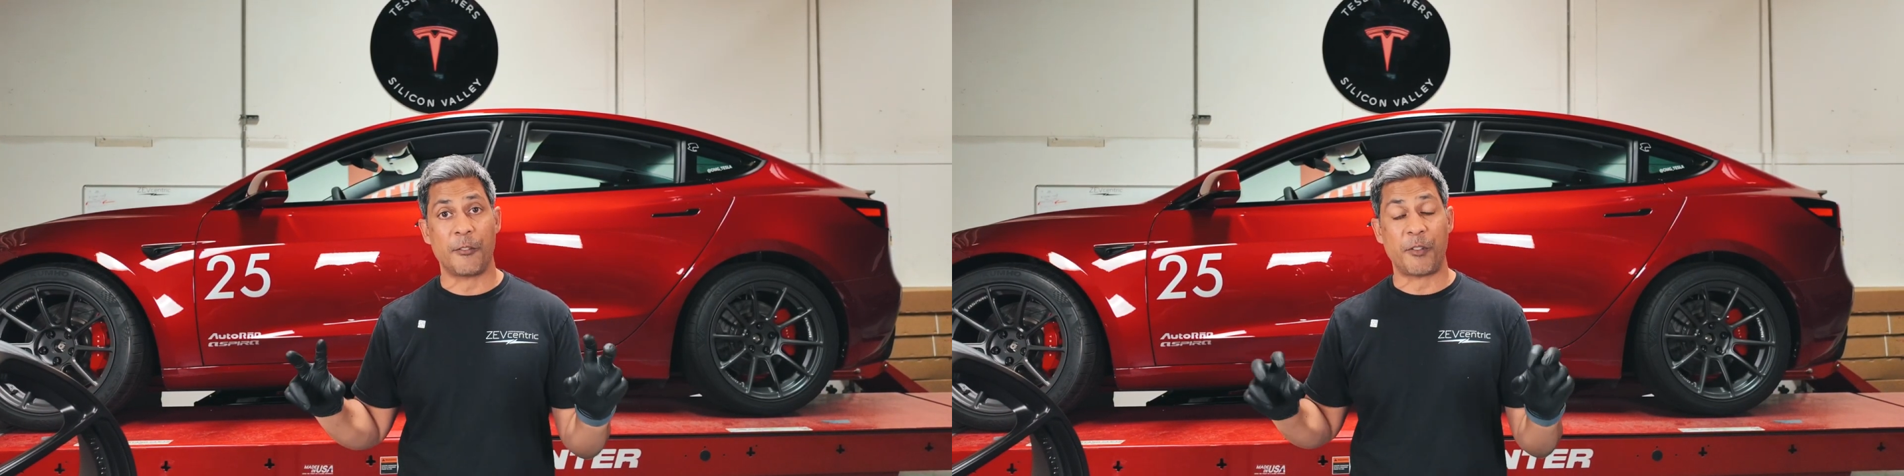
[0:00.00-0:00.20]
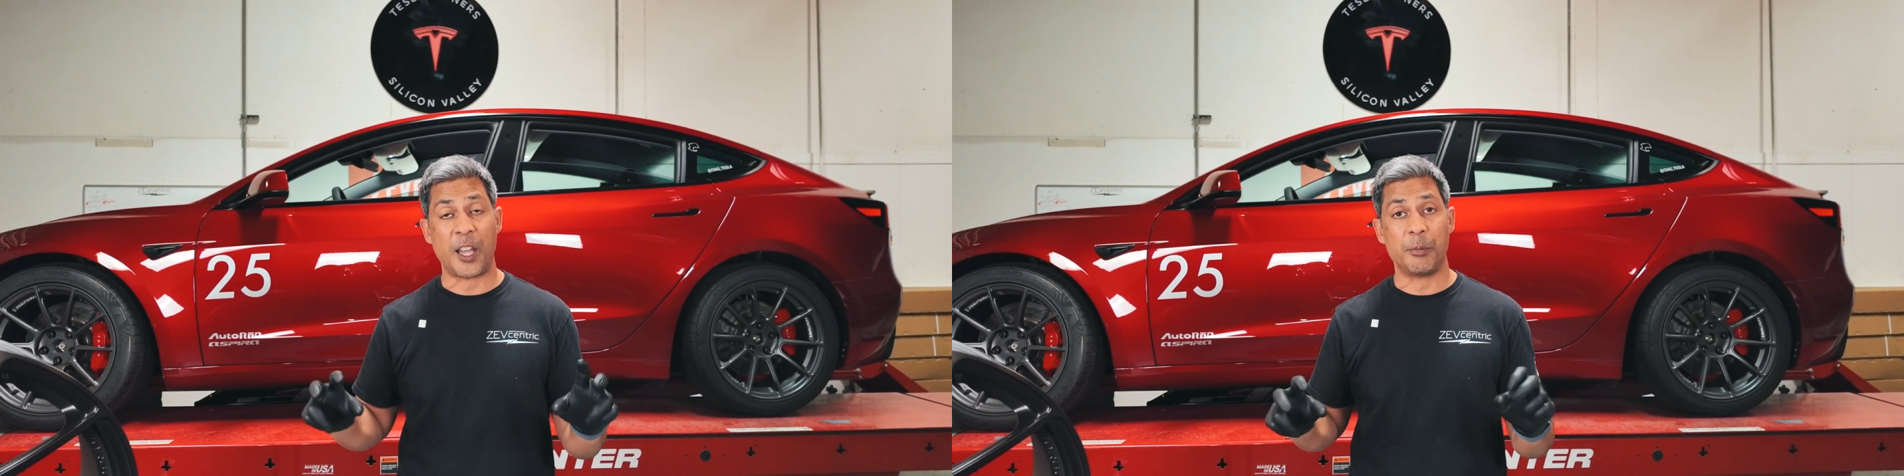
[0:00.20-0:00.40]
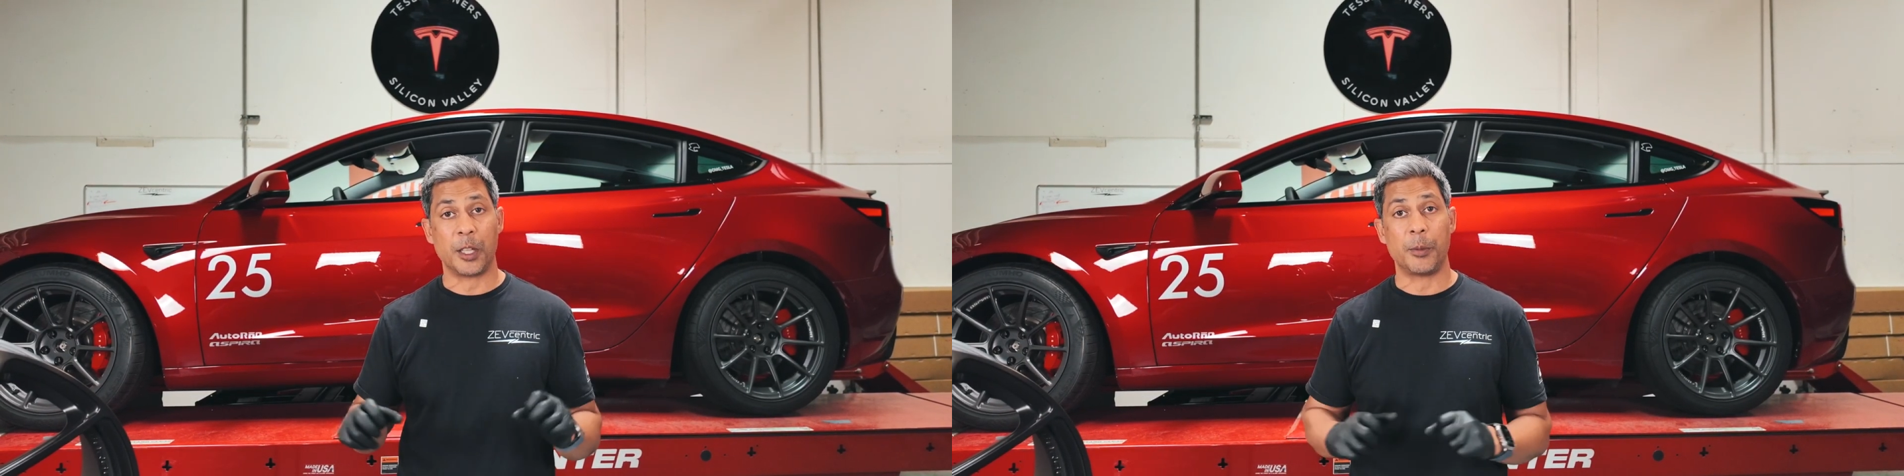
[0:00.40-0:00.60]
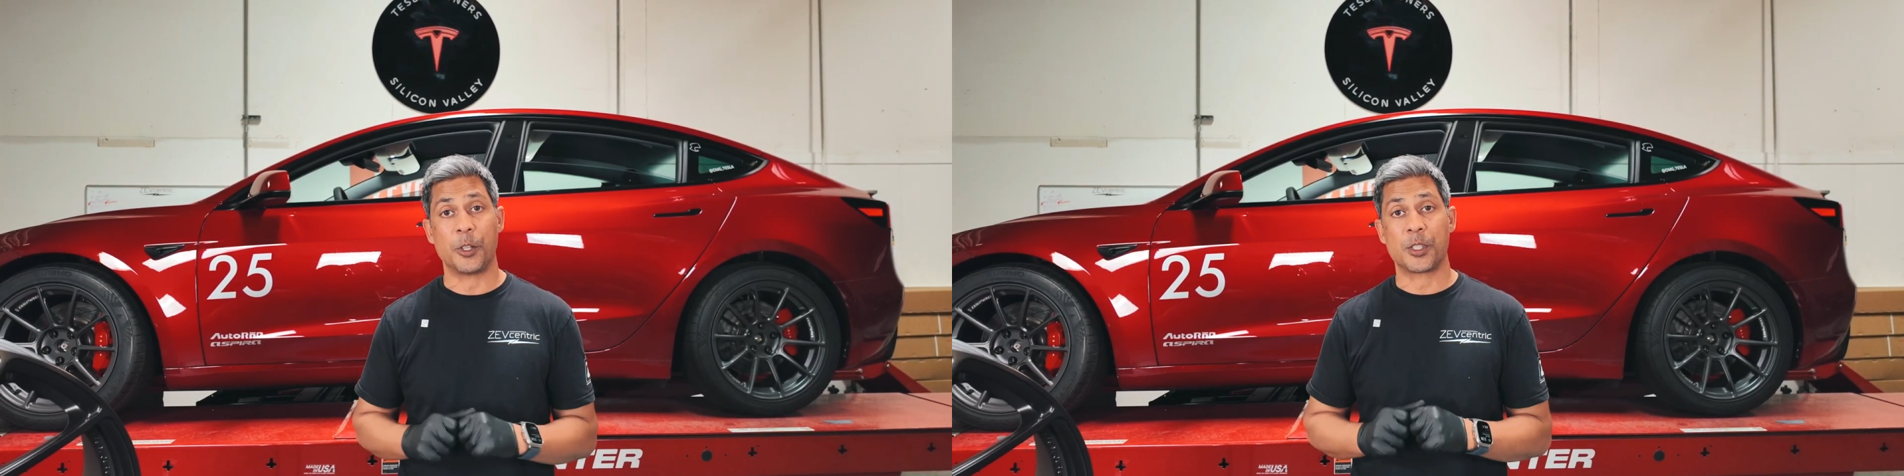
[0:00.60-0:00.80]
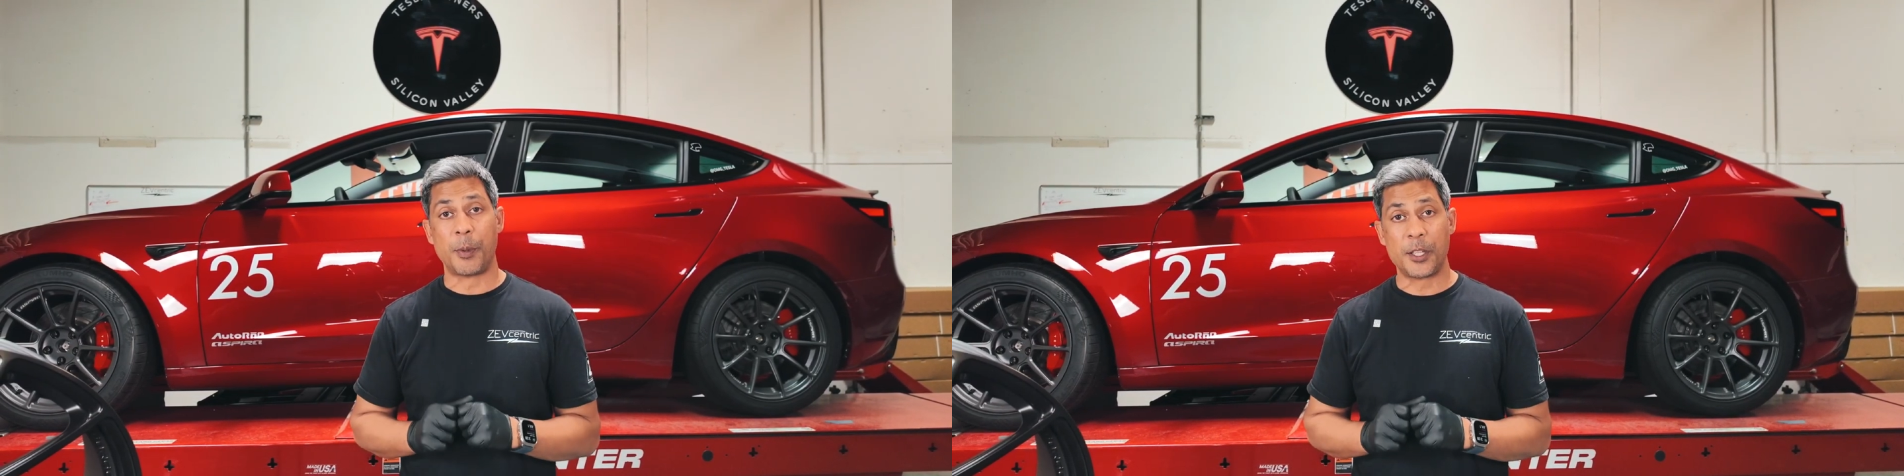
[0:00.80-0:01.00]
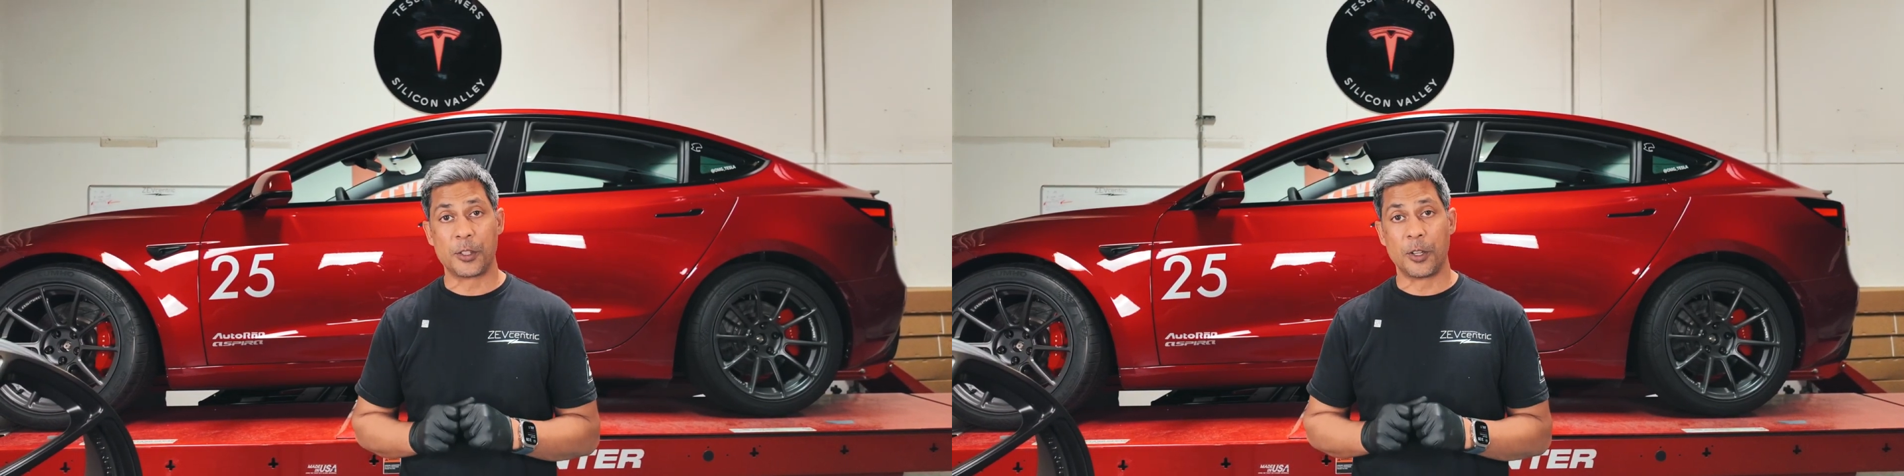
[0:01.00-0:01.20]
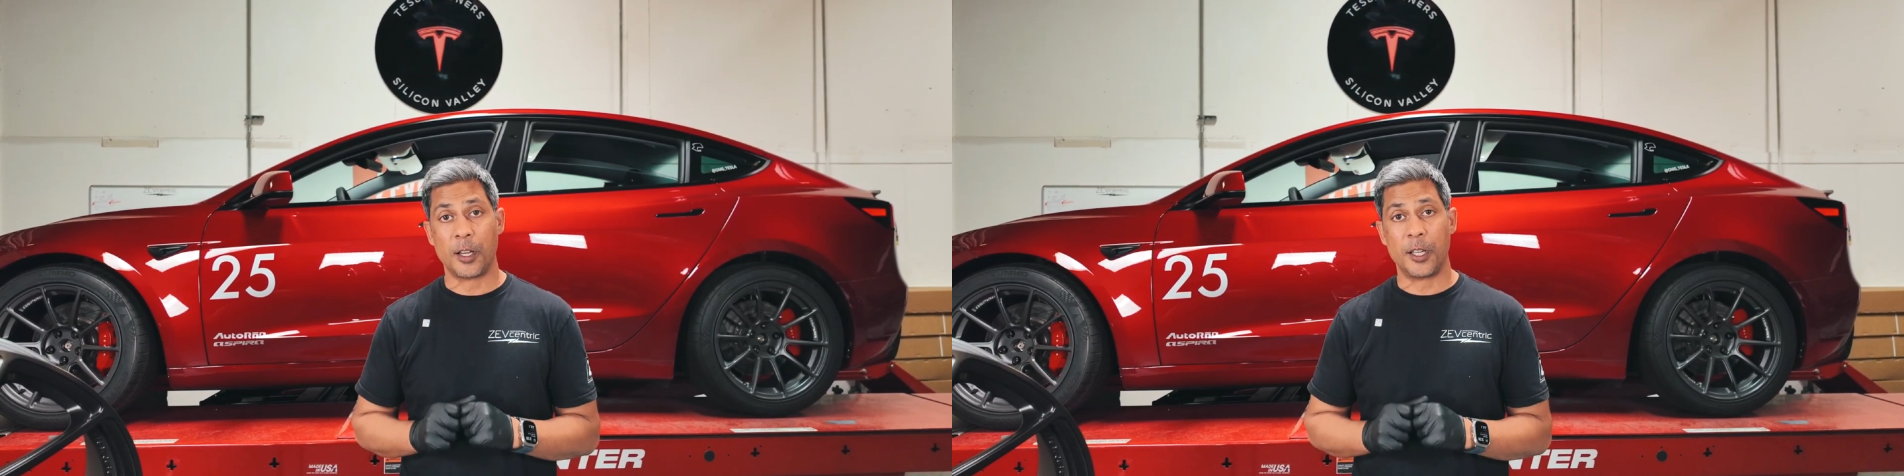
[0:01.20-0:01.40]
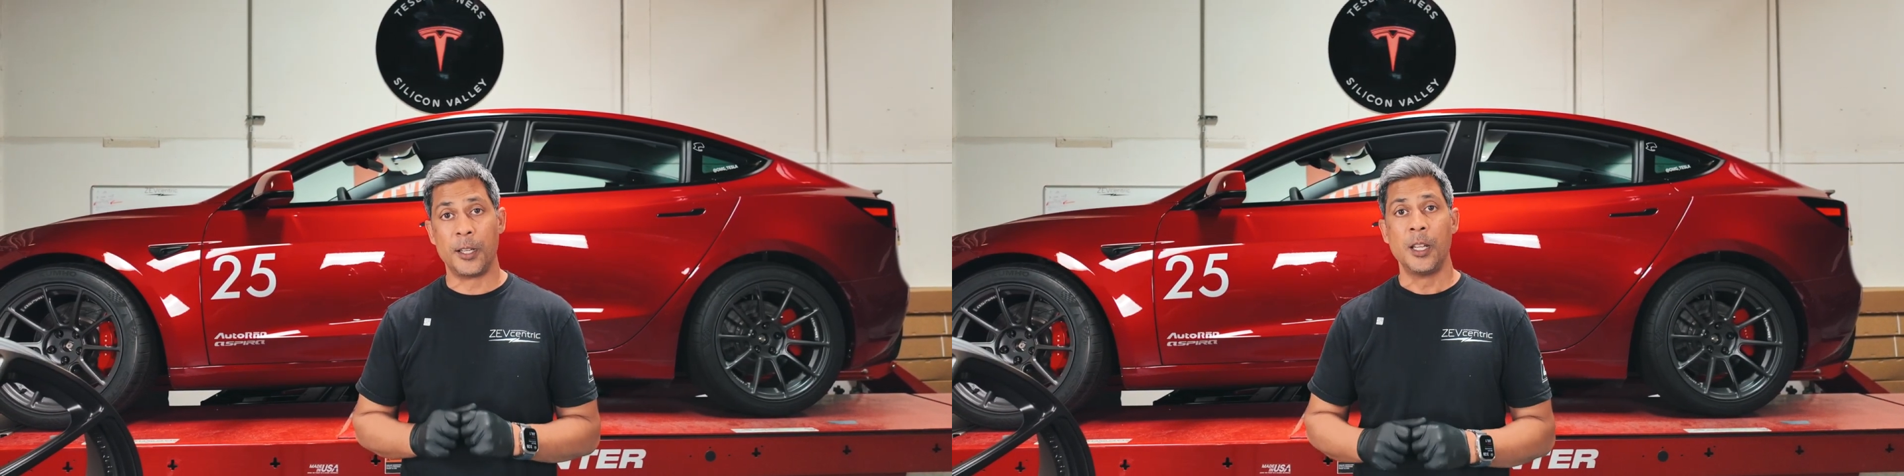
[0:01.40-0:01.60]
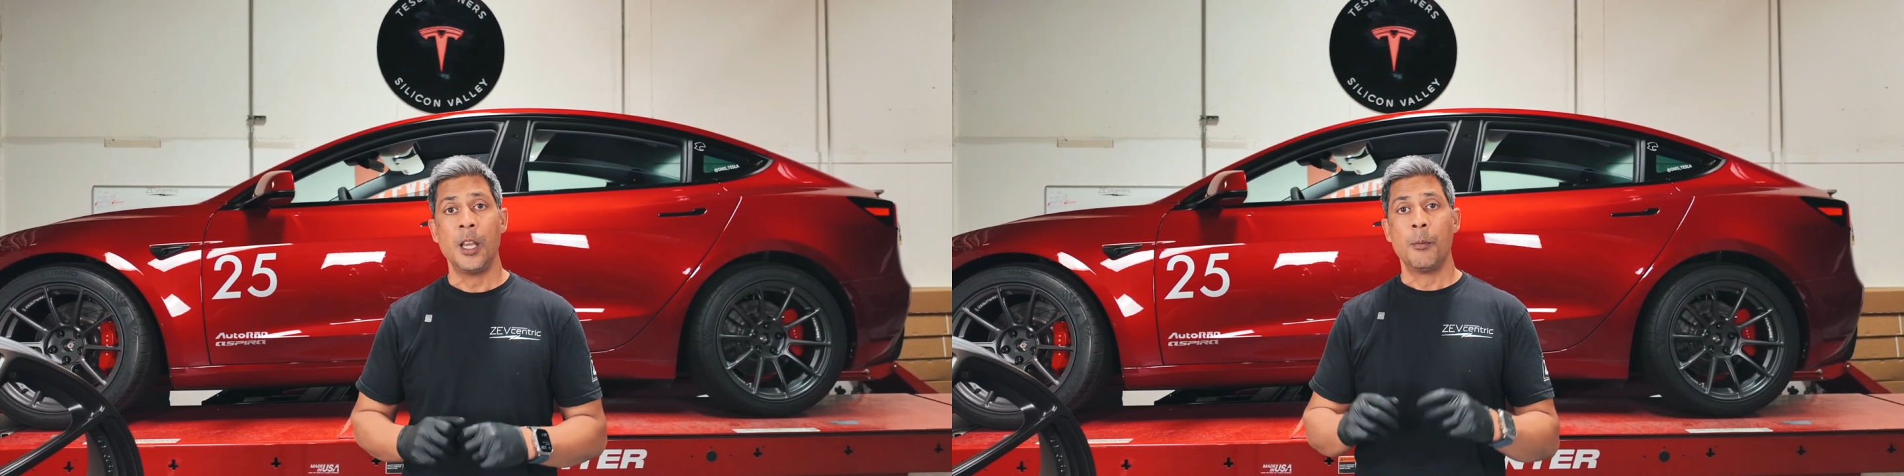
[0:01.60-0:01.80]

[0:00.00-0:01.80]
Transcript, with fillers: a 5 millimeter spacer on it,